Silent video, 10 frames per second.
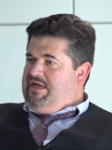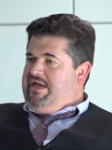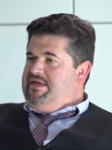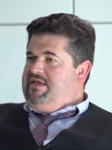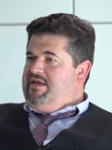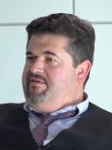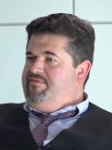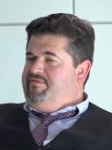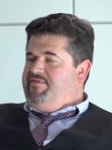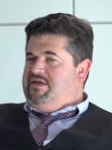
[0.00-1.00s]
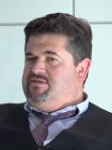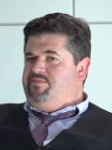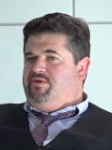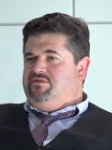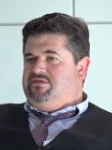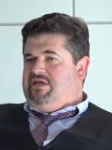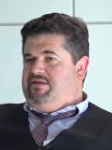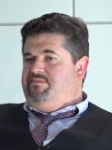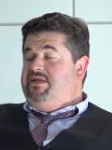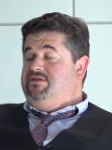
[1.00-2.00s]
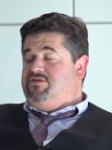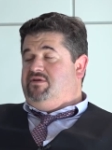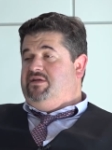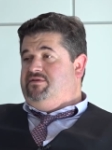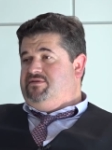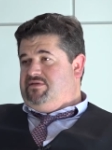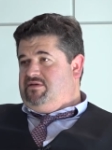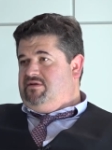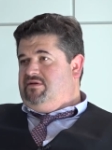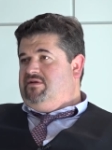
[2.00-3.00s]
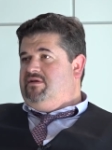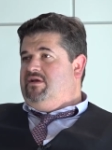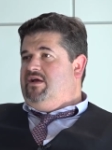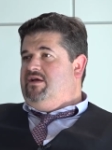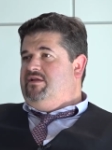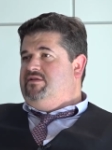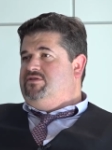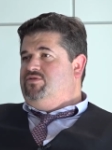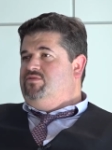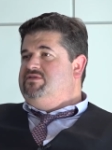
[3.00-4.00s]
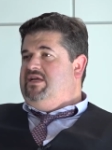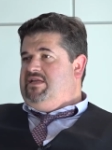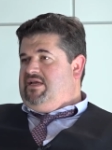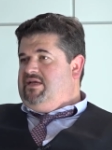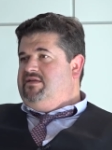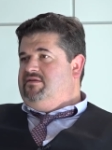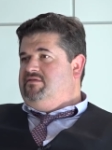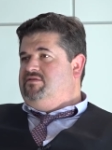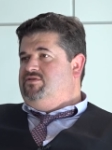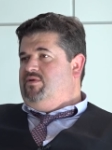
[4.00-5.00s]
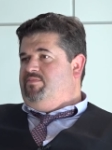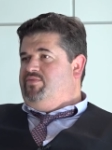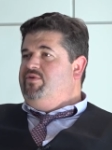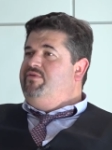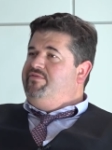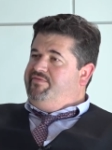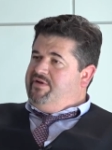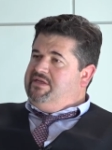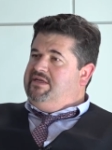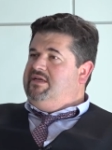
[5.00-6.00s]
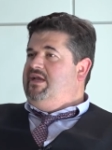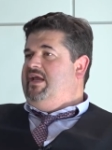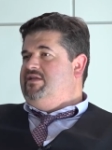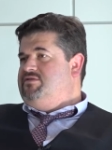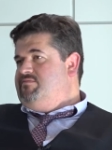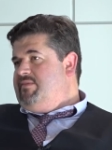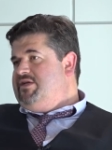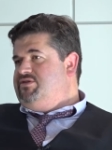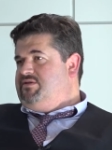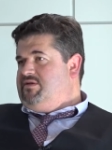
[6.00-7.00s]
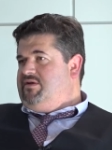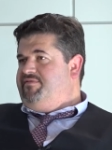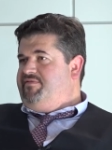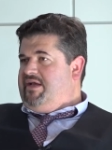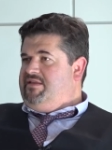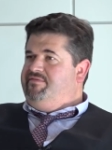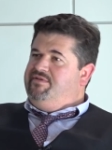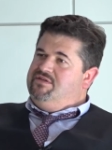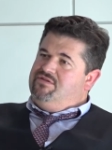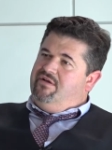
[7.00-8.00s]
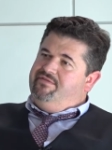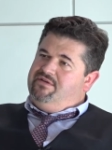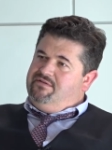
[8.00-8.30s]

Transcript: and give, I suppose, administrators mm-hmm. uh, the tools they need to approve funding and to measure the effectiveness of it.